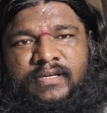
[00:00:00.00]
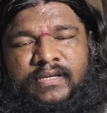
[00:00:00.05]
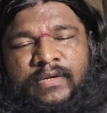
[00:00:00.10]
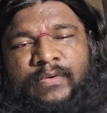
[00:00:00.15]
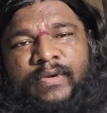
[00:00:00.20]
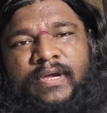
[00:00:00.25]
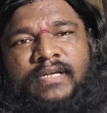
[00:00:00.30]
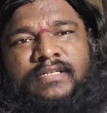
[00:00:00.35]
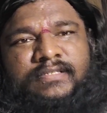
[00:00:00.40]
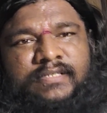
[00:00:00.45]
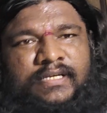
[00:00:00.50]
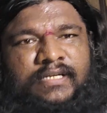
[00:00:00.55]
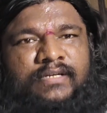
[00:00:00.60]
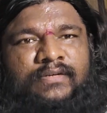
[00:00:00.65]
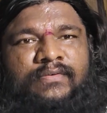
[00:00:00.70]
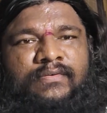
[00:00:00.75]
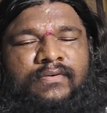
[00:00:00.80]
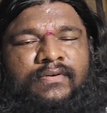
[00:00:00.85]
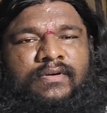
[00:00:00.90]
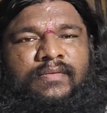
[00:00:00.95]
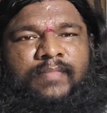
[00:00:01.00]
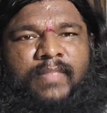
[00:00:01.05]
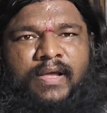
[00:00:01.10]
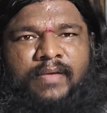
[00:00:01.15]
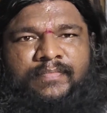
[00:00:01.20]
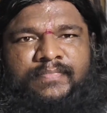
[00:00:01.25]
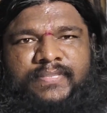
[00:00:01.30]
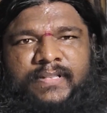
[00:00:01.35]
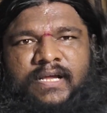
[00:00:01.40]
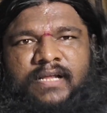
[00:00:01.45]
You can see in Google
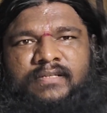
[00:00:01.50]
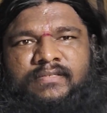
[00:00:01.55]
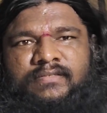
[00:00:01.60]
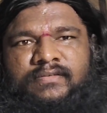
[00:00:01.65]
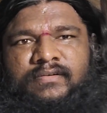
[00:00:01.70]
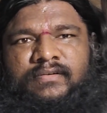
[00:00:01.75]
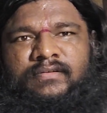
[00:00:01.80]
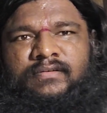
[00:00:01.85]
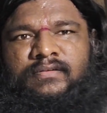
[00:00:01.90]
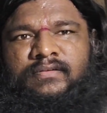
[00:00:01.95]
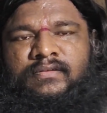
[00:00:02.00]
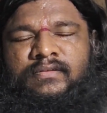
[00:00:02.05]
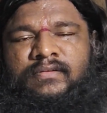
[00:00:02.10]
Maps also.